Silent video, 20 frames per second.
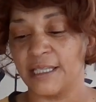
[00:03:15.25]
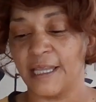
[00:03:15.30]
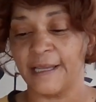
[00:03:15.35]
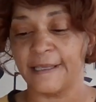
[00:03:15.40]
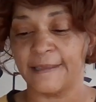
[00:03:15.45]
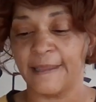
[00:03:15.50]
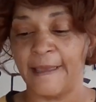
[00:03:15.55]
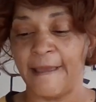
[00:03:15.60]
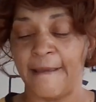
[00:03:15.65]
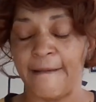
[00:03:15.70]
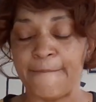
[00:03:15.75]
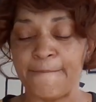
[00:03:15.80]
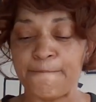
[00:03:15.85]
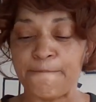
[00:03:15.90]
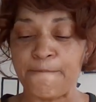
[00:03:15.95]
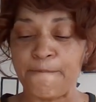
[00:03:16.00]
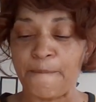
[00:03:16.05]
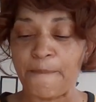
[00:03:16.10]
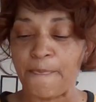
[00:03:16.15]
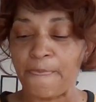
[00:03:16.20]
Like they
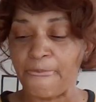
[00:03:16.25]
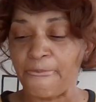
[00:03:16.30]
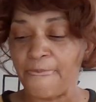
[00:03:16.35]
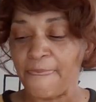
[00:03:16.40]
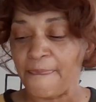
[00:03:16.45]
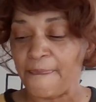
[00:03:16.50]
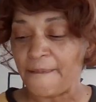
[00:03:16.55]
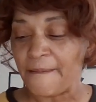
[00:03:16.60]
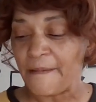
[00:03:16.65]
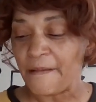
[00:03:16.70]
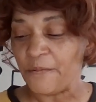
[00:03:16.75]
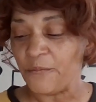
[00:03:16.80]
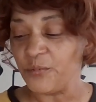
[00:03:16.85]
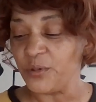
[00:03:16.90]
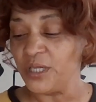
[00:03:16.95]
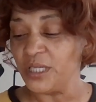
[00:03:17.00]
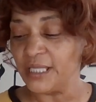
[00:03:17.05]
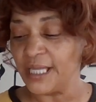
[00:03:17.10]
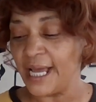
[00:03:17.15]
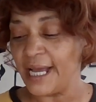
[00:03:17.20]

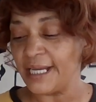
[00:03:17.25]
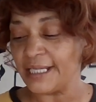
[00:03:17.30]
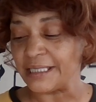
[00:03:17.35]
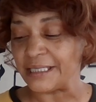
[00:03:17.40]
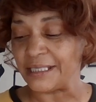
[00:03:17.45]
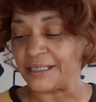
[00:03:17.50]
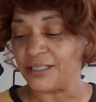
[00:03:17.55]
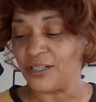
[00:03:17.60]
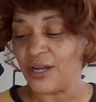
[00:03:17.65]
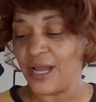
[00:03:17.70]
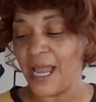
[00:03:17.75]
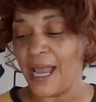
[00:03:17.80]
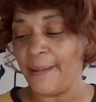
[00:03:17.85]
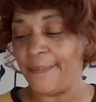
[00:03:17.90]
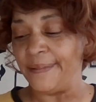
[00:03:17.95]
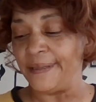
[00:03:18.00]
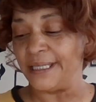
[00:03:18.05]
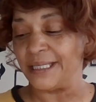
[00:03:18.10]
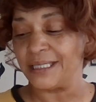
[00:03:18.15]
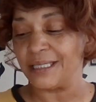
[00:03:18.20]
realize that their
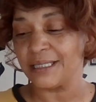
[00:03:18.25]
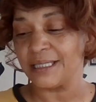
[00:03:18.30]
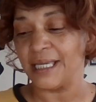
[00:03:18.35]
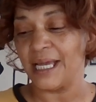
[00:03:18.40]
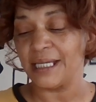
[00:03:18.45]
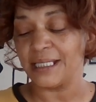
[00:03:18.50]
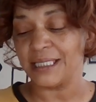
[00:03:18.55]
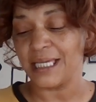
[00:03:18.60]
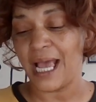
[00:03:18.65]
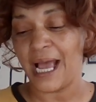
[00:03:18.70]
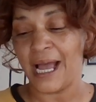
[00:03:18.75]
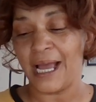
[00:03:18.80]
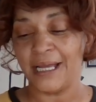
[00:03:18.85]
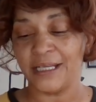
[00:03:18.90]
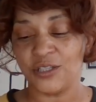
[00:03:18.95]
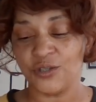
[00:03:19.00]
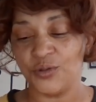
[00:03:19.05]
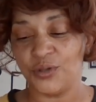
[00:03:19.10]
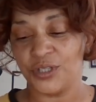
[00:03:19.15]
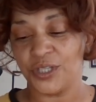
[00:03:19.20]
happiness is not
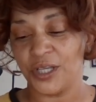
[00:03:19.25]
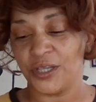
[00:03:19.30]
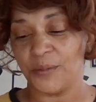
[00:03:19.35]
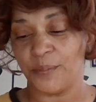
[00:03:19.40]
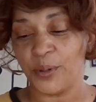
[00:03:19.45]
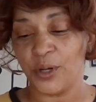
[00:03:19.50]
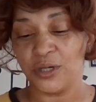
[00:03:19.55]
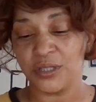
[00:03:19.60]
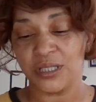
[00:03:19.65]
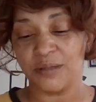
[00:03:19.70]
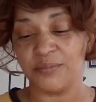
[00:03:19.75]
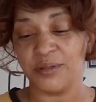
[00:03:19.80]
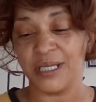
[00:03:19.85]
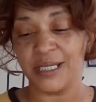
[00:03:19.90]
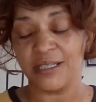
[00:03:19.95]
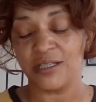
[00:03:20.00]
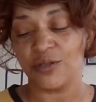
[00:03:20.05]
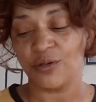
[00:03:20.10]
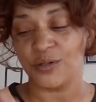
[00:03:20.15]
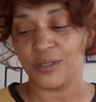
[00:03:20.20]
tied to another person,
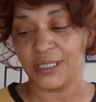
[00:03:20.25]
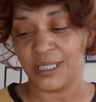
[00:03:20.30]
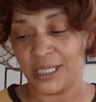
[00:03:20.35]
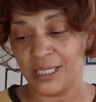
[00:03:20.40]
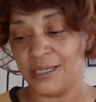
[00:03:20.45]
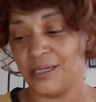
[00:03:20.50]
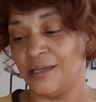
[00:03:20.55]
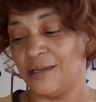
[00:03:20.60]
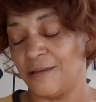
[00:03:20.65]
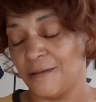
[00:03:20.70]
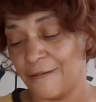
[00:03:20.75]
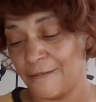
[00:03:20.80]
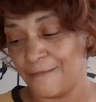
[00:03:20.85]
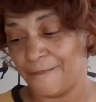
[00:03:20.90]
place, or thing.